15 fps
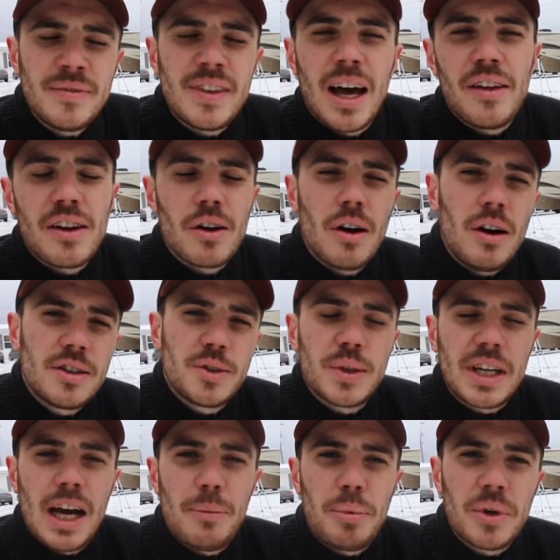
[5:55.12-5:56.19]
Now there are also a
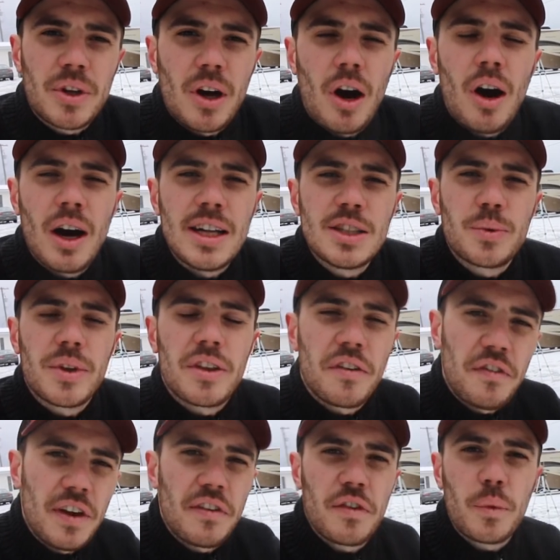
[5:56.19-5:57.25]
couple cons with a
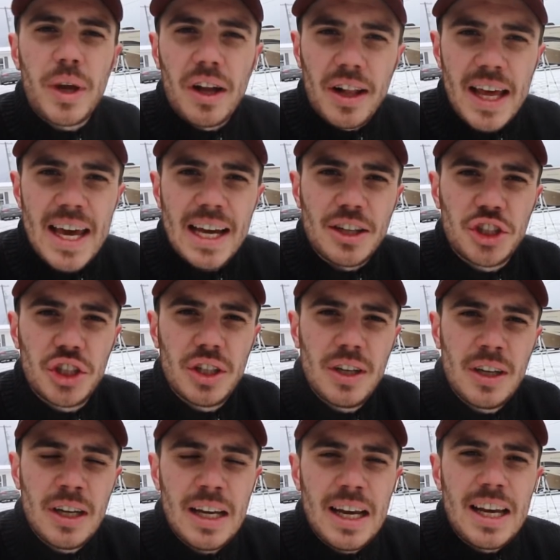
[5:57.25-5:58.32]
fifth wheel hitch.
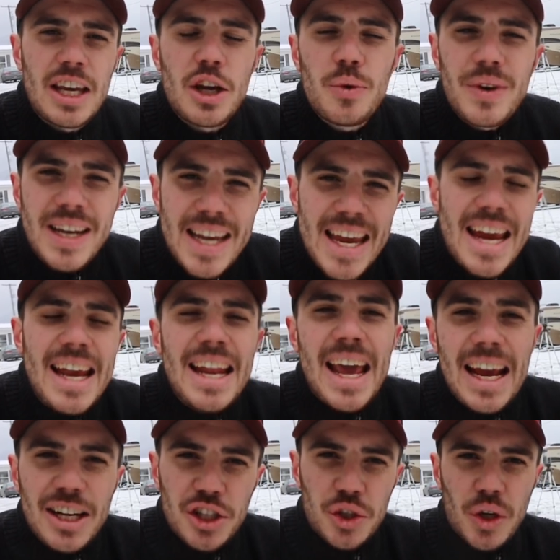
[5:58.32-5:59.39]
You need
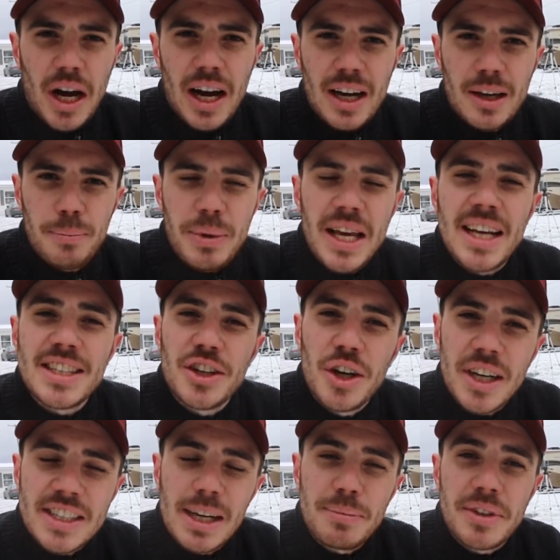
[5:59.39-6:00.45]
a truck because it
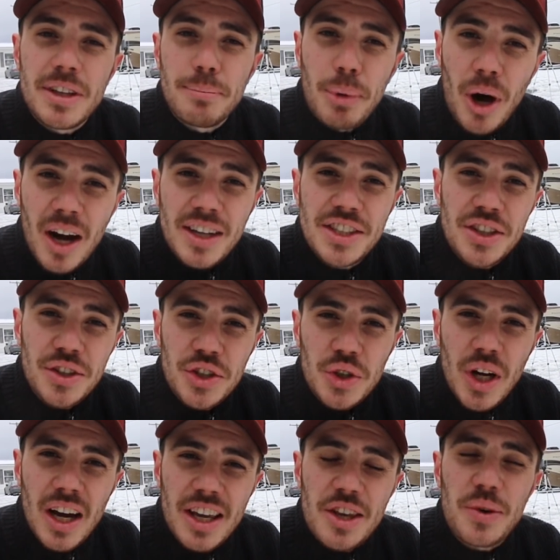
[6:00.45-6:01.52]
hooks up to the box of your truck.